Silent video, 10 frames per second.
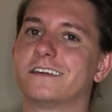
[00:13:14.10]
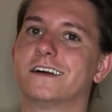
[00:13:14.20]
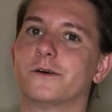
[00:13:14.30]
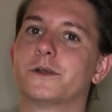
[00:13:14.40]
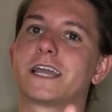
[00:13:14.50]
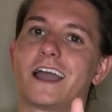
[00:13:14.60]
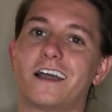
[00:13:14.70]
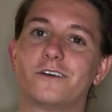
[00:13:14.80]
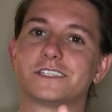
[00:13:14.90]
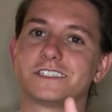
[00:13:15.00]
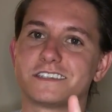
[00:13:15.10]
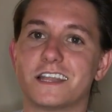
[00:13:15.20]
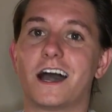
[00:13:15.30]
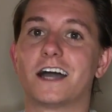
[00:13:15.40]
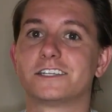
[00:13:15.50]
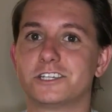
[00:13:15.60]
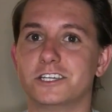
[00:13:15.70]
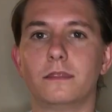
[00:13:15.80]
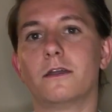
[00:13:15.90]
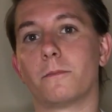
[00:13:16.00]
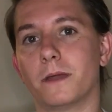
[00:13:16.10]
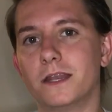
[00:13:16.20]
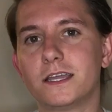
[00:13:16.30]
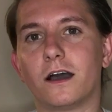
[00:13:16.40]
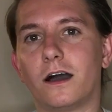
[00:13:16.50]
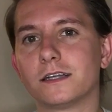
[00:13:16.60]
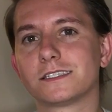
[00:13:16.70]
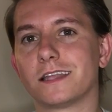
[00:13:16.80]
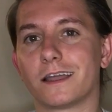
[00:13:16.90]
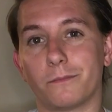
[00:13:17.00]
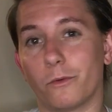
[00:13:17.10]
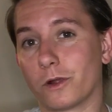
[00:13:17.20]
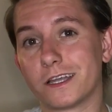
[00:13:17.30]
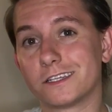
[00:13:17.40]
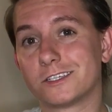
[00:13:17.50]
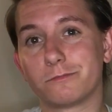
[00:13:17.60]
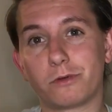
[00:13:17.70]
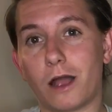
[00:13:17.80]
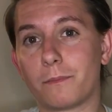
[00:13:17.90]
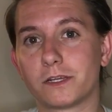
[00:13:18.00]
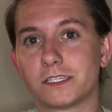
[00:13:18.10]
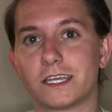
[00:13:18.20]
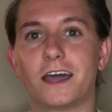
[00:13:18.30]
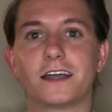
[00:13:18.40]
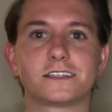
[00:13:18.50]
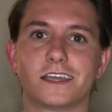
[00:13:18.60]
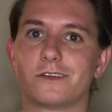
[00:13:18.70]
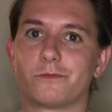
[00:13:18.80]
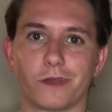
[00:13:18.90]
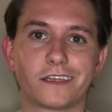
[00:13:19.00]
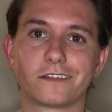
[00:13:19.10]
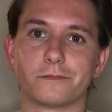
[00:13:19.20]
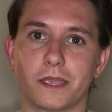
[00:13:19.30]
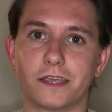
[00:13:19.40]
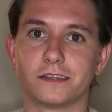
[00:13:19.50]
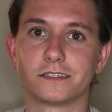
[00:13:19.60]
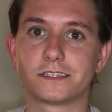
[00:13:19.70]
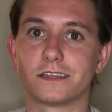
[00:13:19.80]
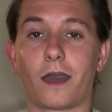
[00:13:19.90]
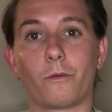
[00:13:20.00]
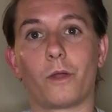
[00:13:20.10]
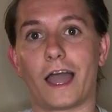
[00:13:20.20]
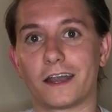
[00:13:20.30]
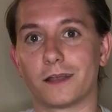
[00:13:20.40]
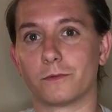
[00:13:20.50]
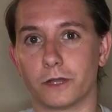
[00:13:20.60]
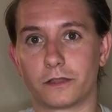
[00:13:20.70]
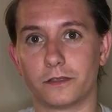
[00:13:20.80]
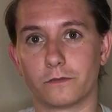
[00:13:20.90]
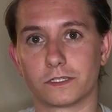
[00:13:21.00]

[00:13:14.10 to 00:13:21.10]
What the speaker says: owning a house is not cheap. There are many costs like mortgage, property tax, and regular maintenance that will add up quickly over